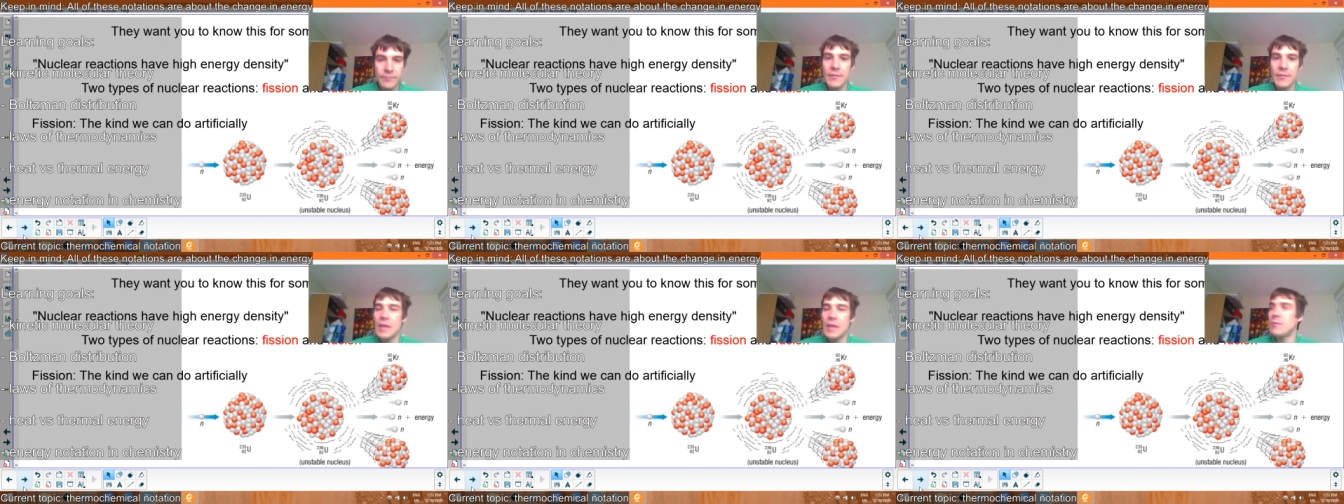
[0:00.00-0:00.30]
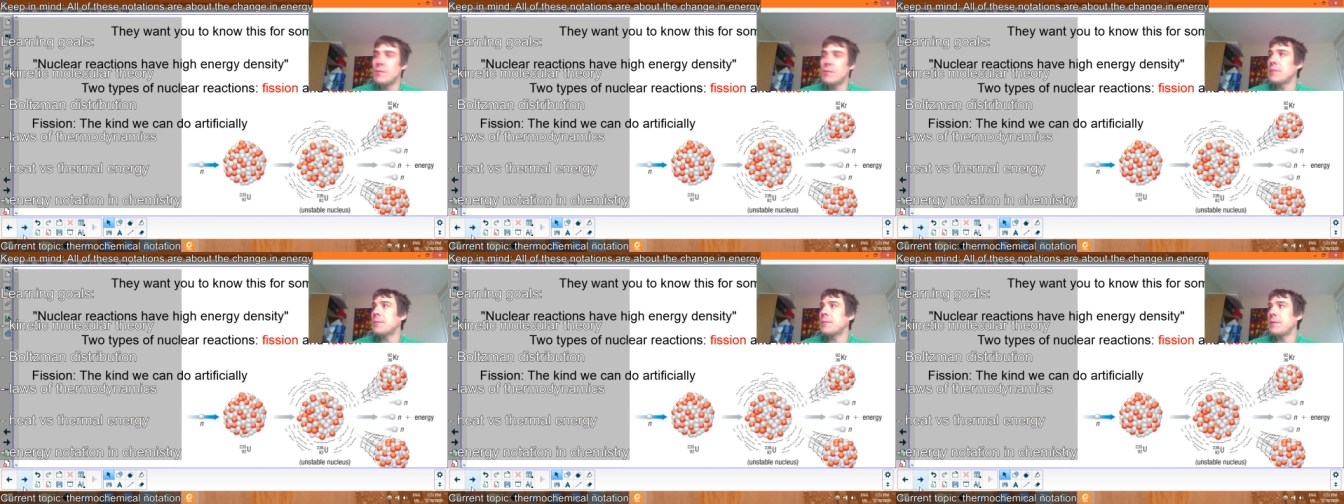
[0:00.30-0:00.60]

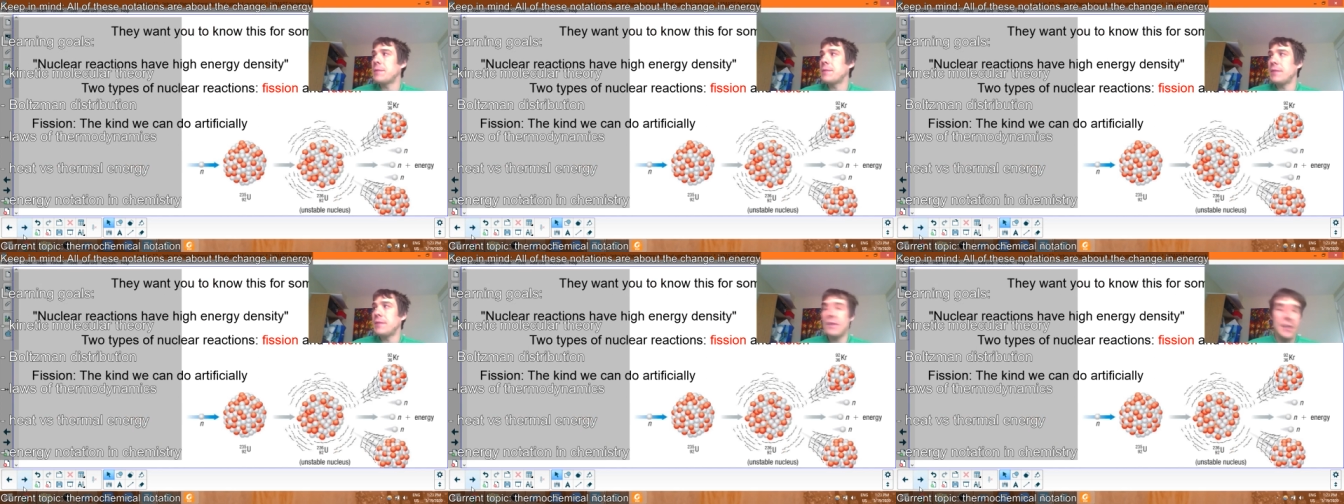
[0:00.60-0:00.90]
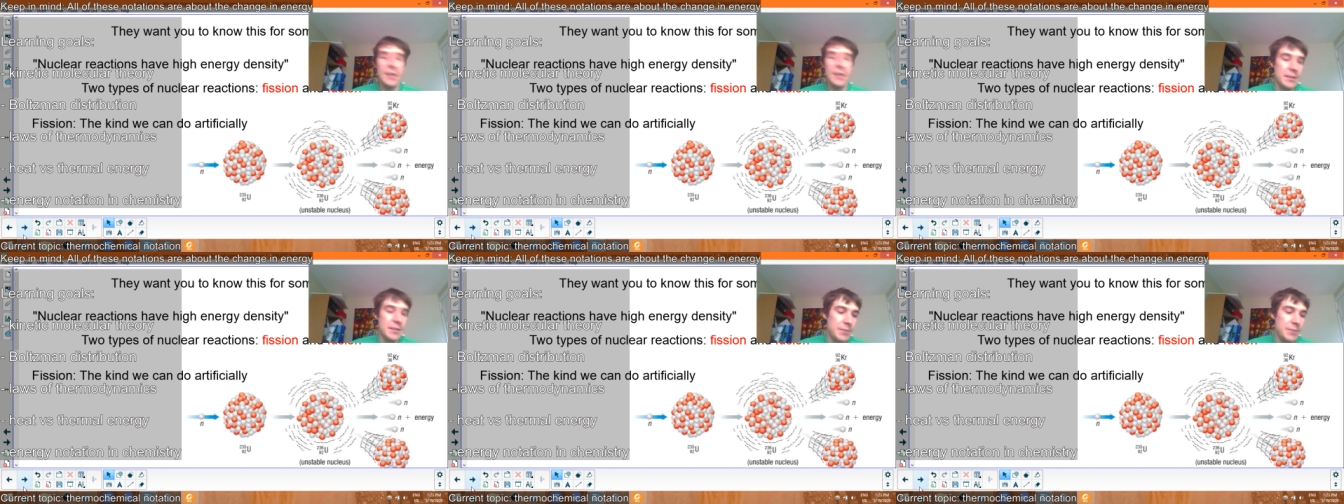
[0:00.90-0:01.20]
And we briefly
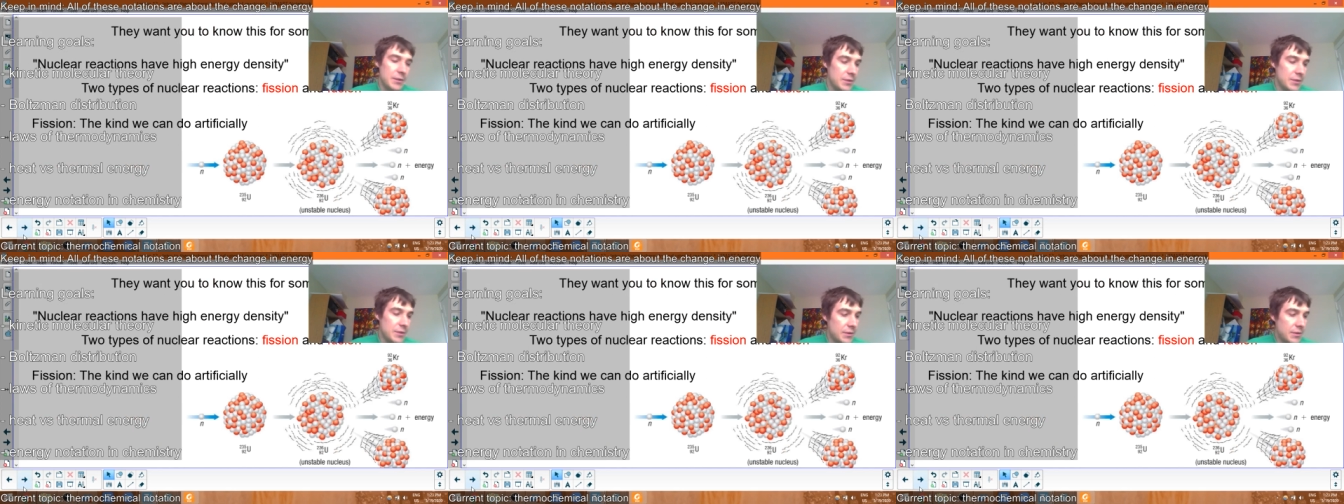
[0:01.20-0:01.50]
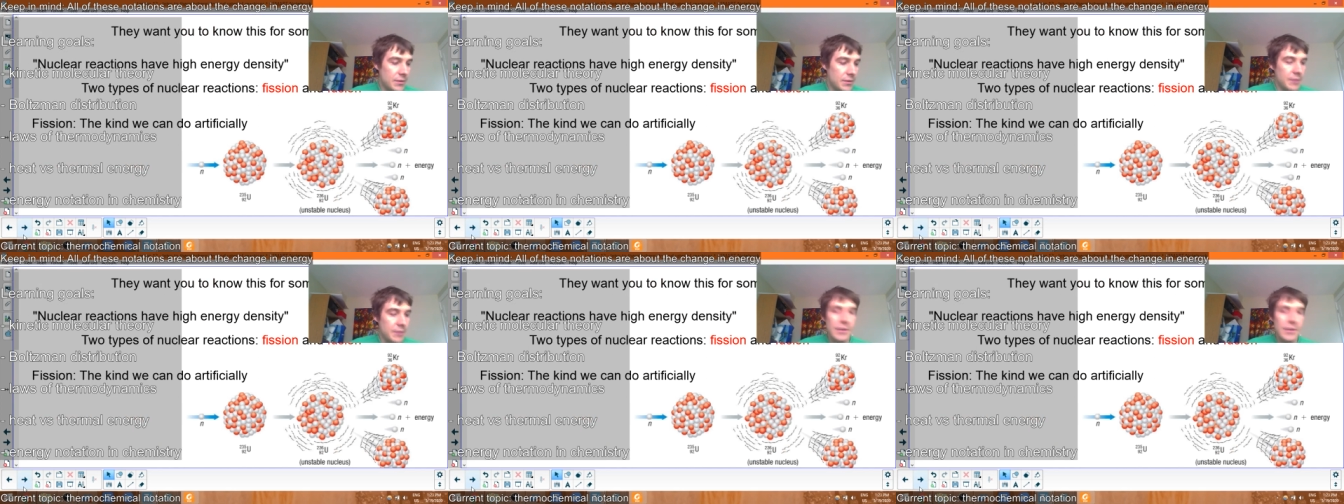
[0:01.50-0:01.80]
talked about
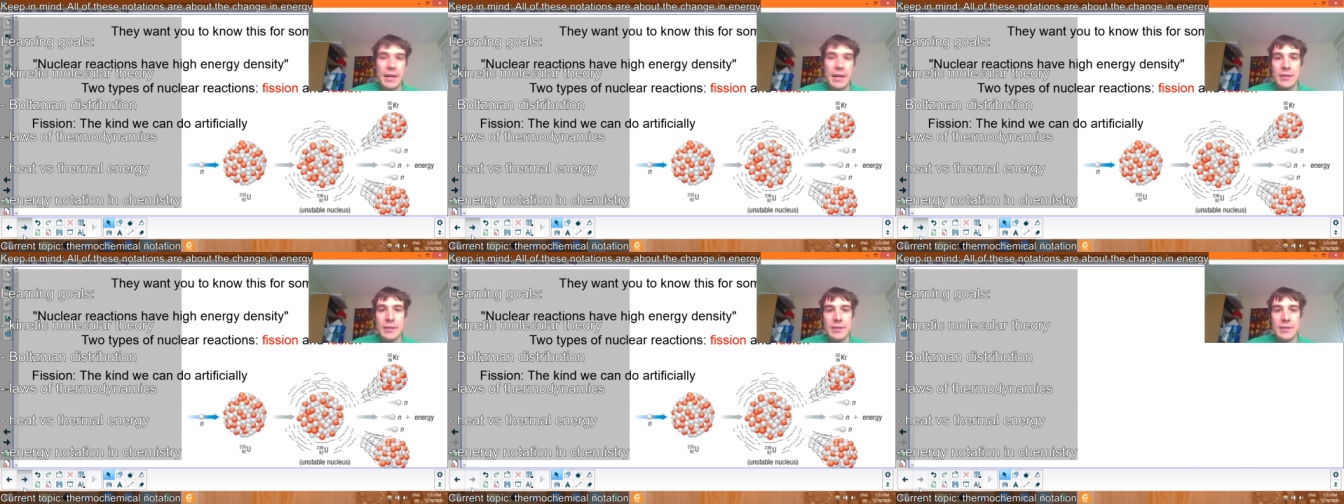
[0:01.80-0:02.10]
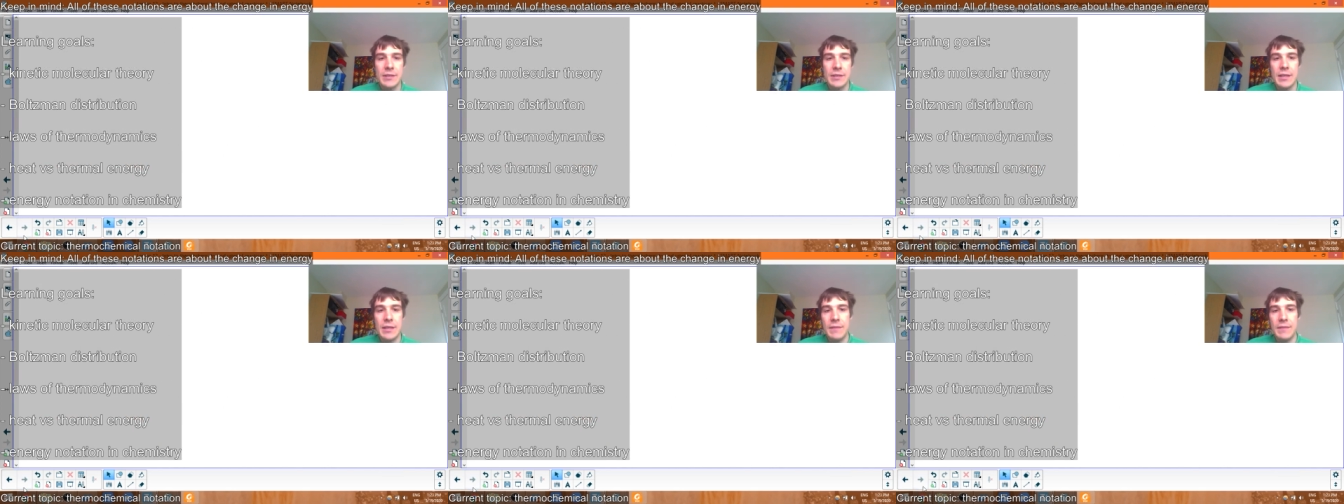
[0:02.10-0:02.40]
nuclear
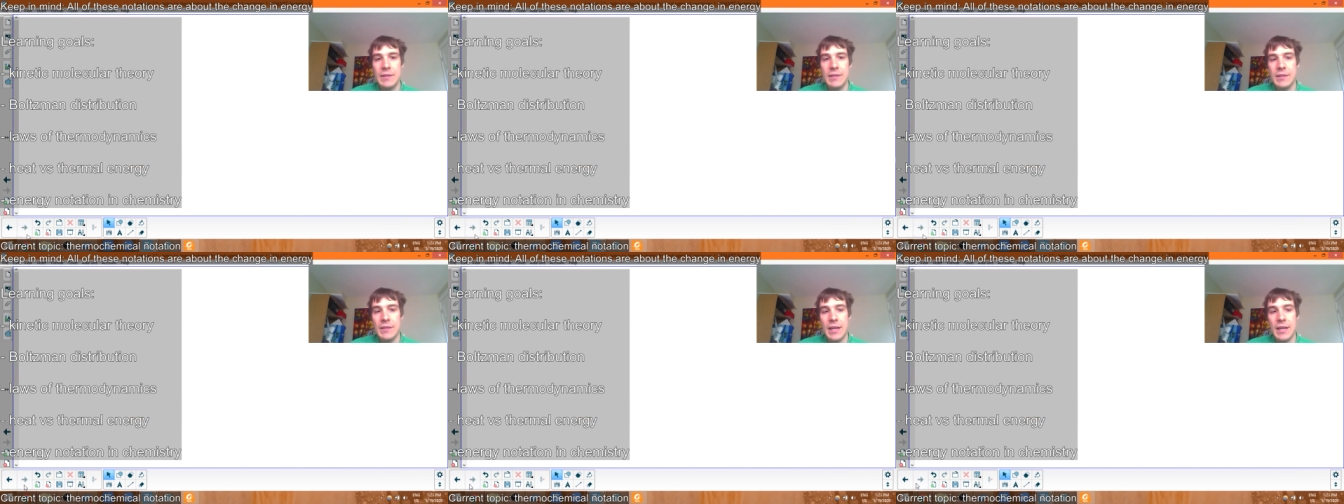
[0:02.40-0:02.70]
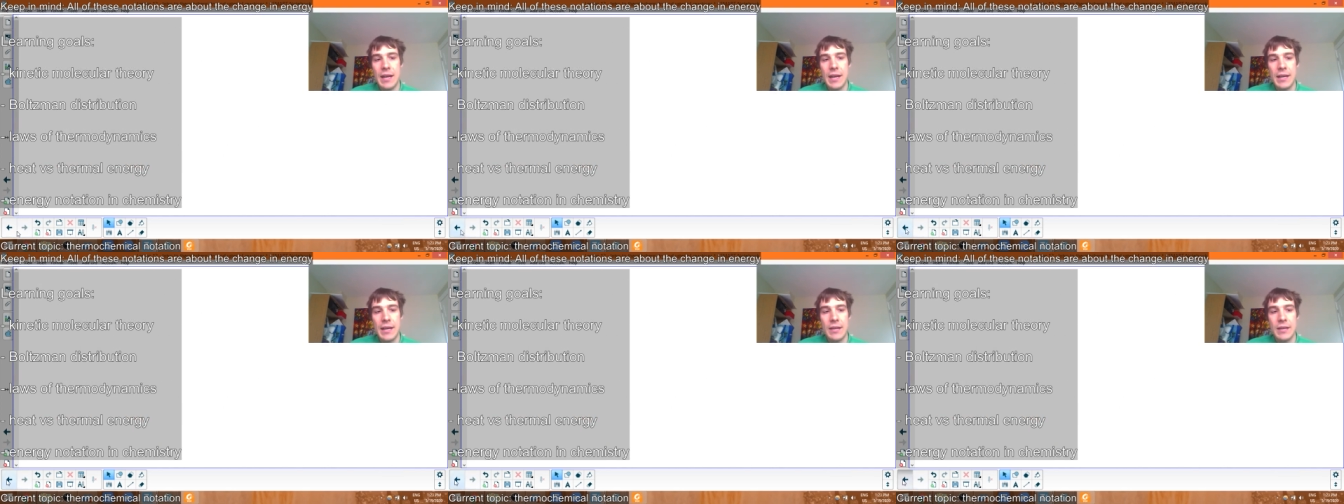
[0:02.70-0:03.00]
reactions. They have this
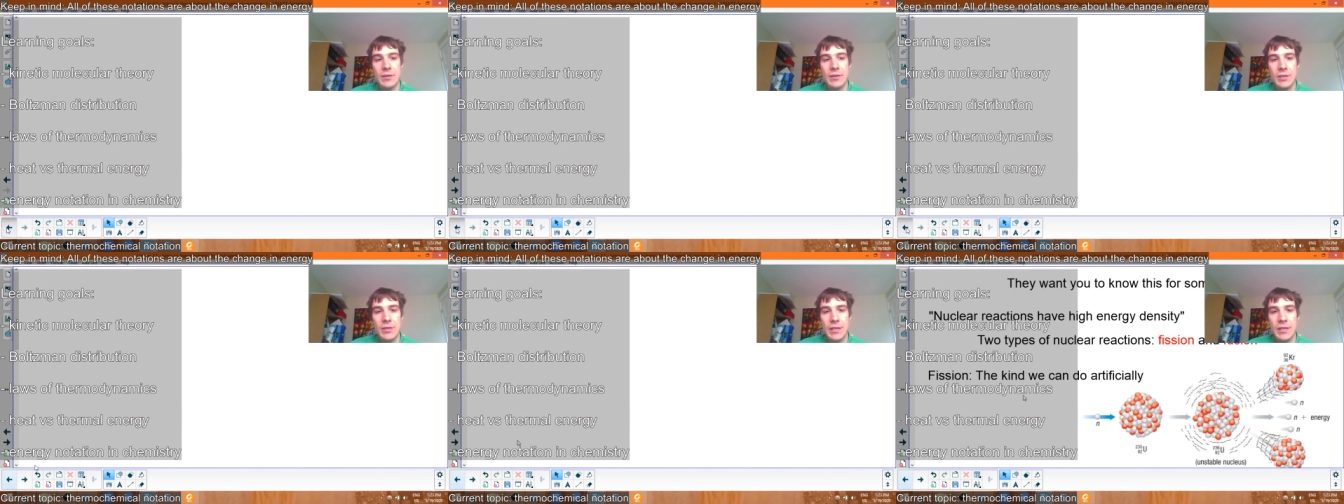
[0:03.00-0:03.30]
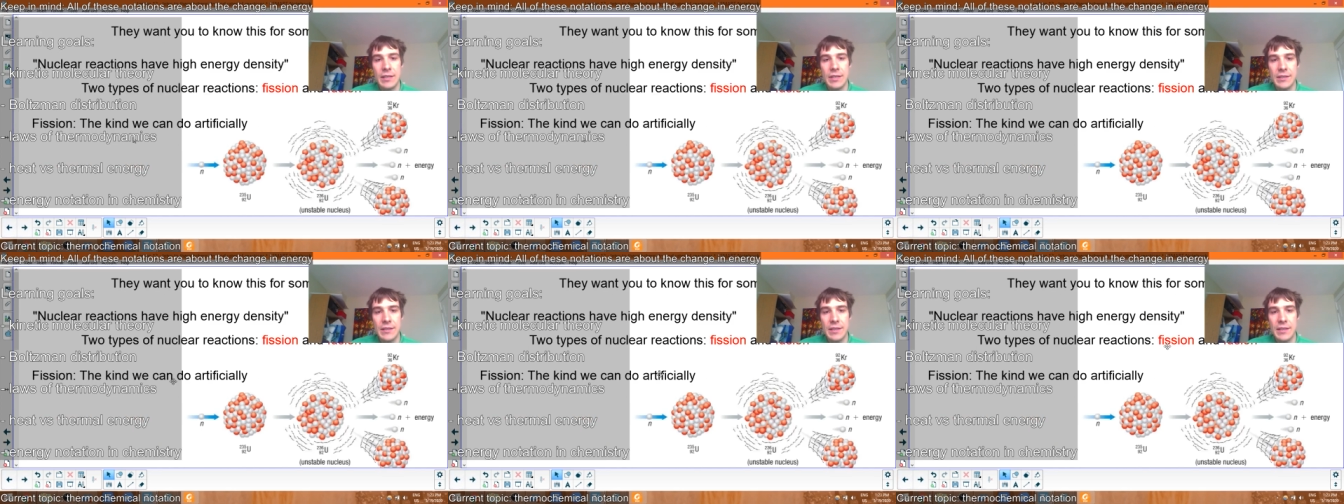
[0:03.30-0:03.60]
high
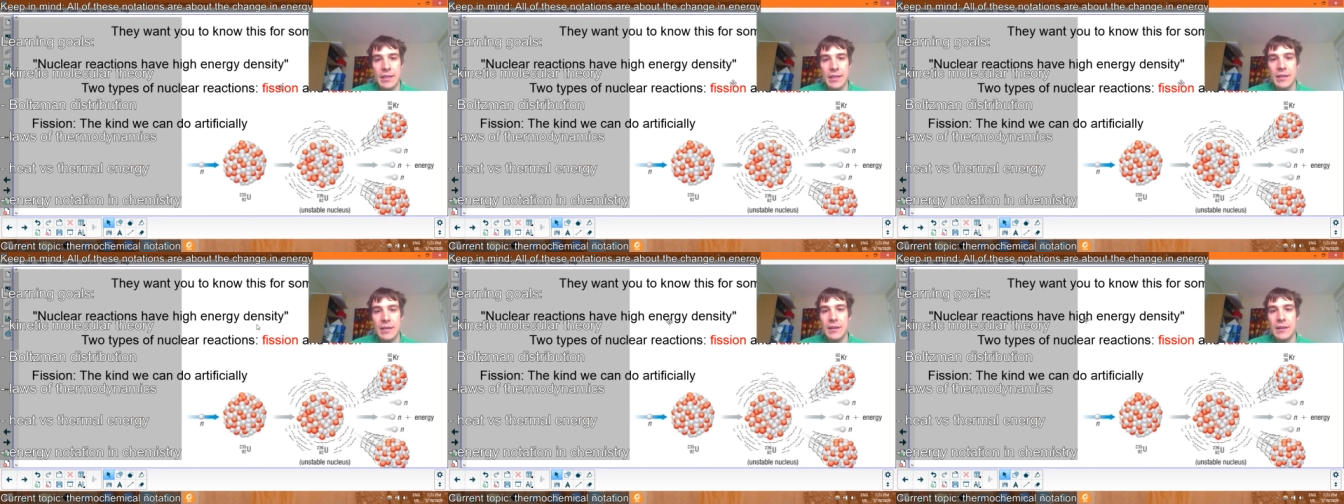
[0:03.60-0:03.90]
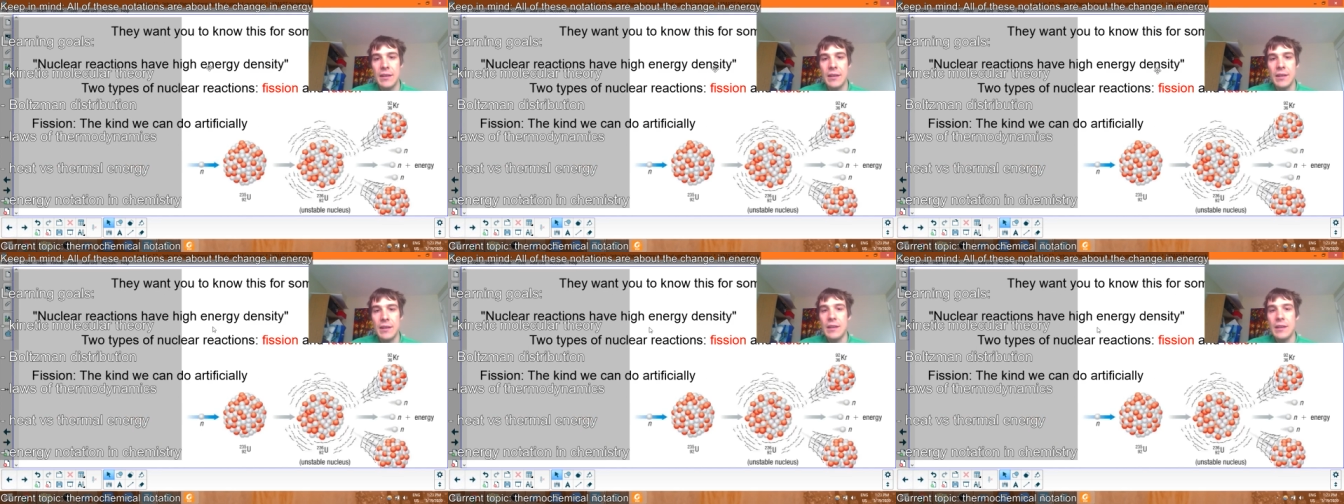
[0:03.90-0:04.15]
energy density.